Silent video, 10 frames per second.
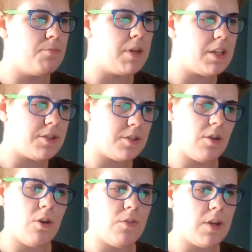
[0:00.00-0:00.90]
bit
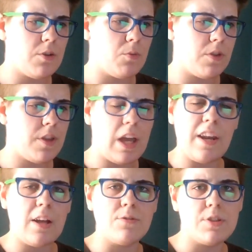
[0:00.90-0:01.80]
of it when they
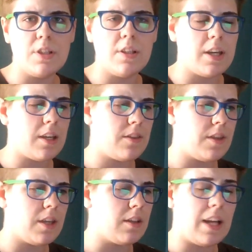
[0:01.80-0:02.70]
announced it, like I
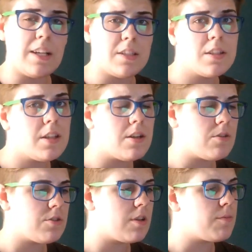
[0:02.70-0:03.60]
think last
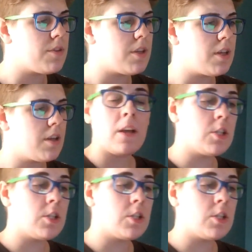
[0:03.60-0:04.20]
year or something.